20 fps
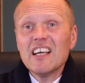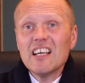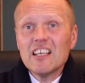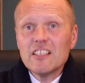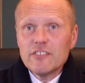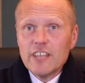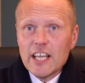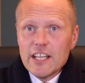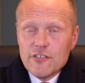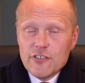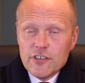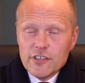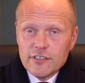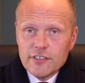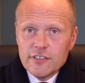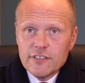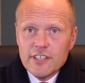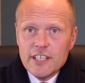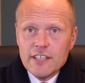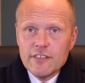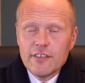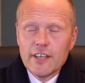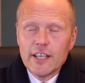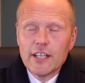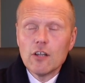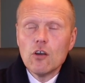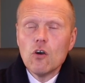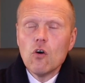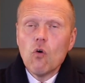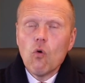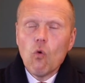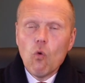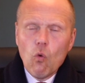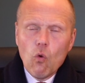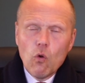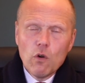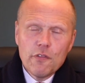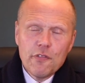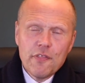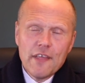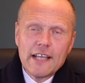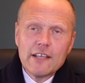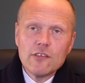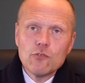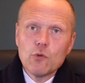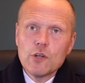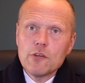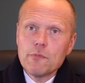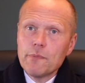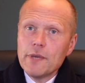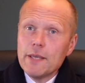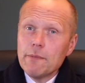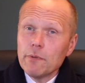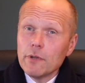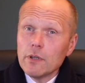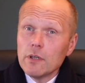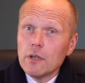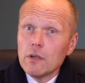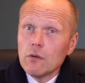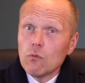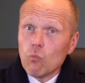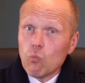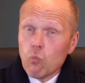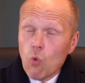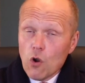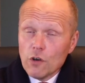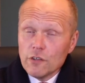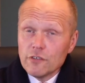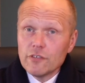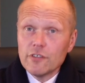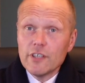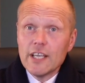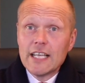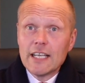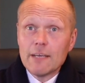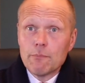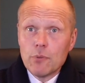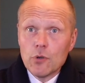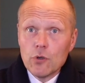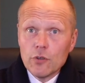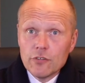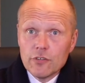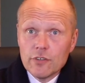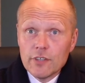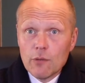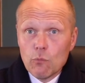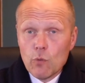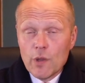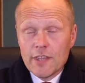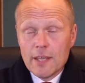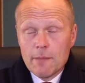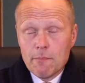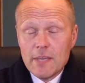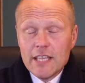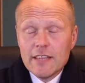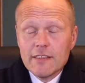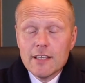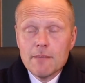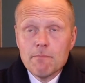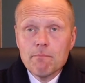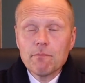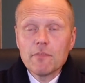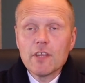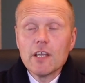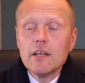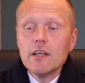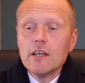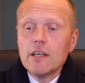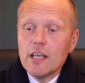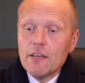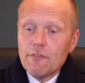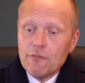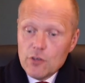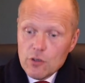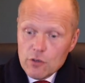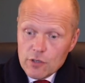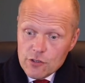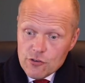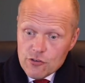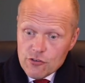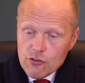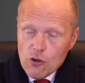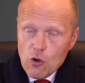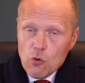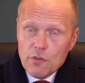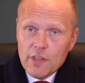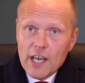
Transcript: attention to detail, all things which people want in a person that when they meet them, if you can show